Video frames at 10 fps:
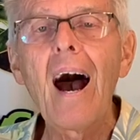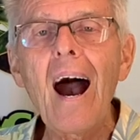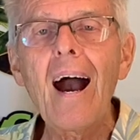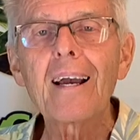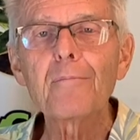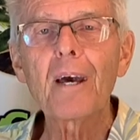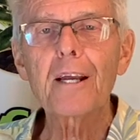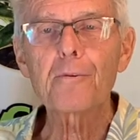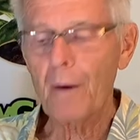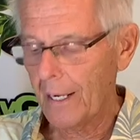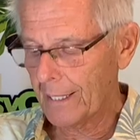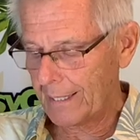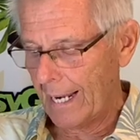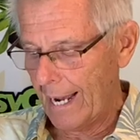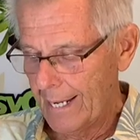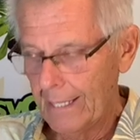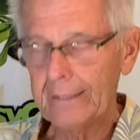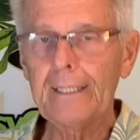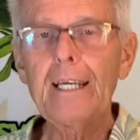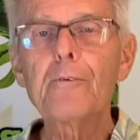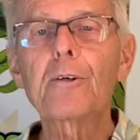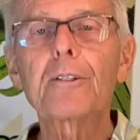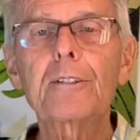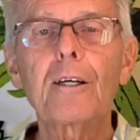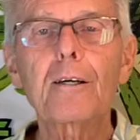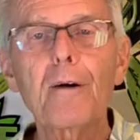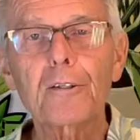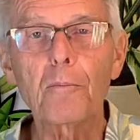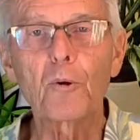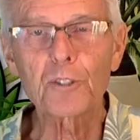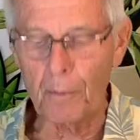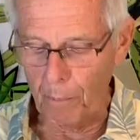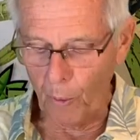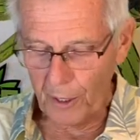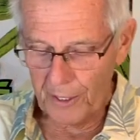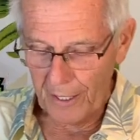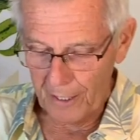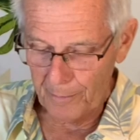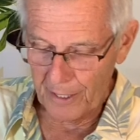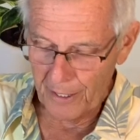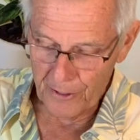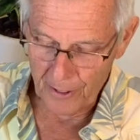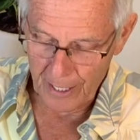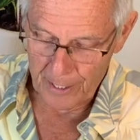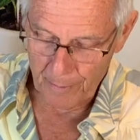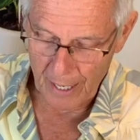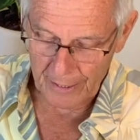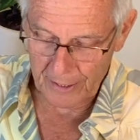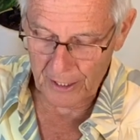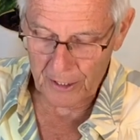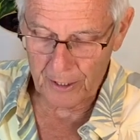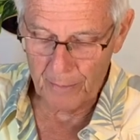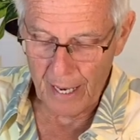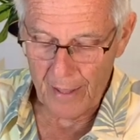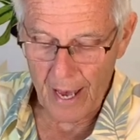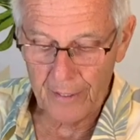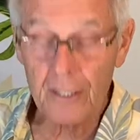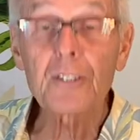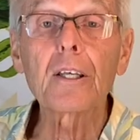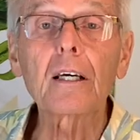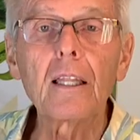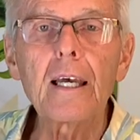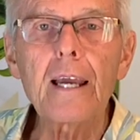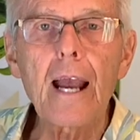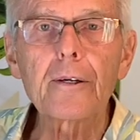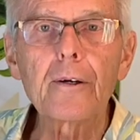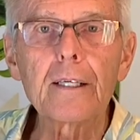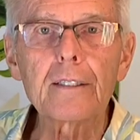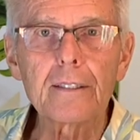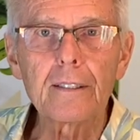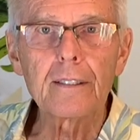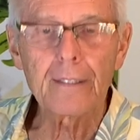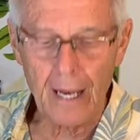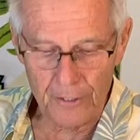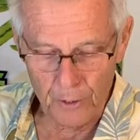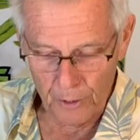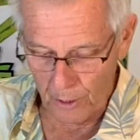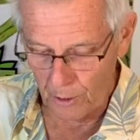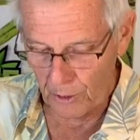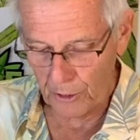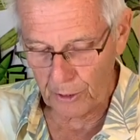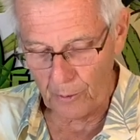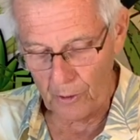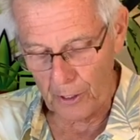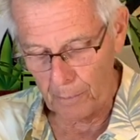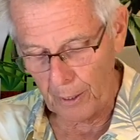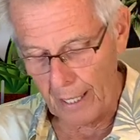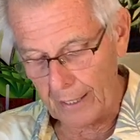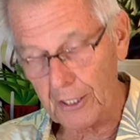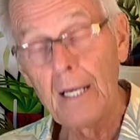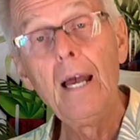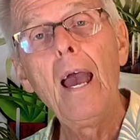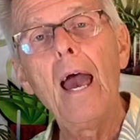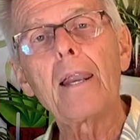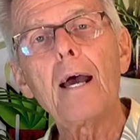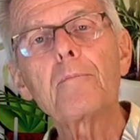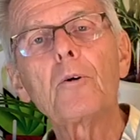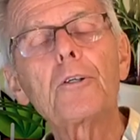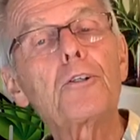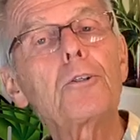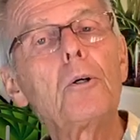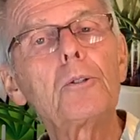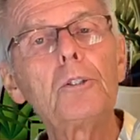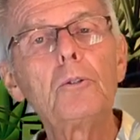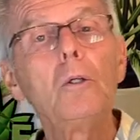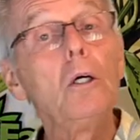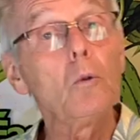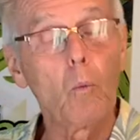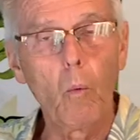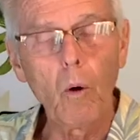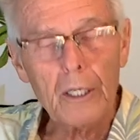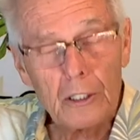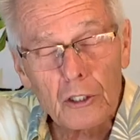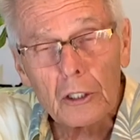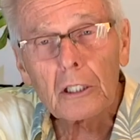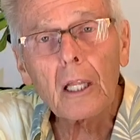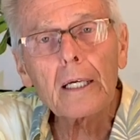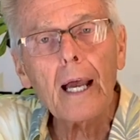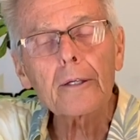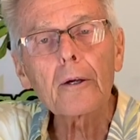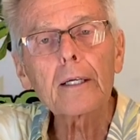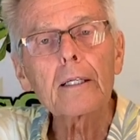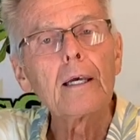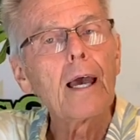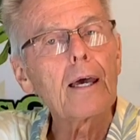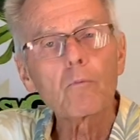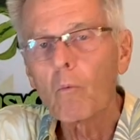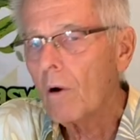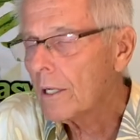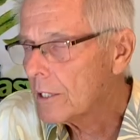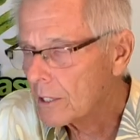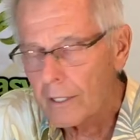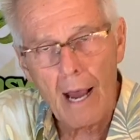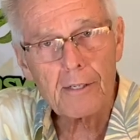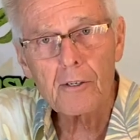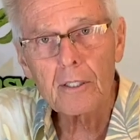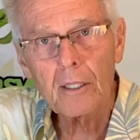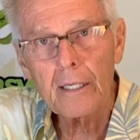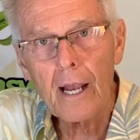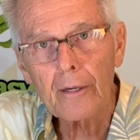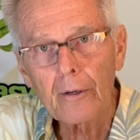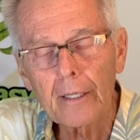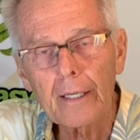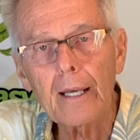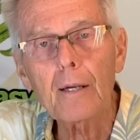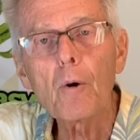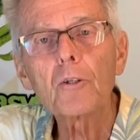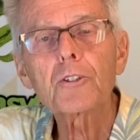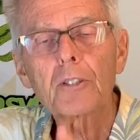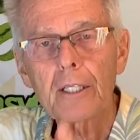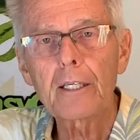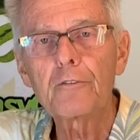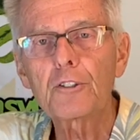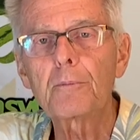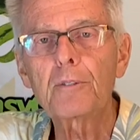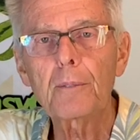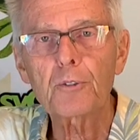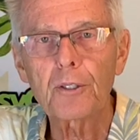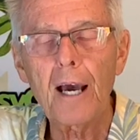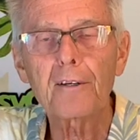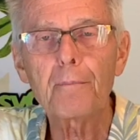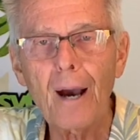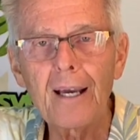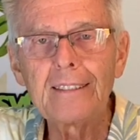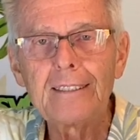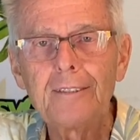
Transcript: Hi, I'm the Hydroponics Guy. Today we're going to talk about the most important element in your hydroponic system, and that is the clay aggregate that you use to grow your plants. And I'm going to show you what is good clay aggregate and what is not good clay aggregate, and I'm also going to give you some tips on how to buy it.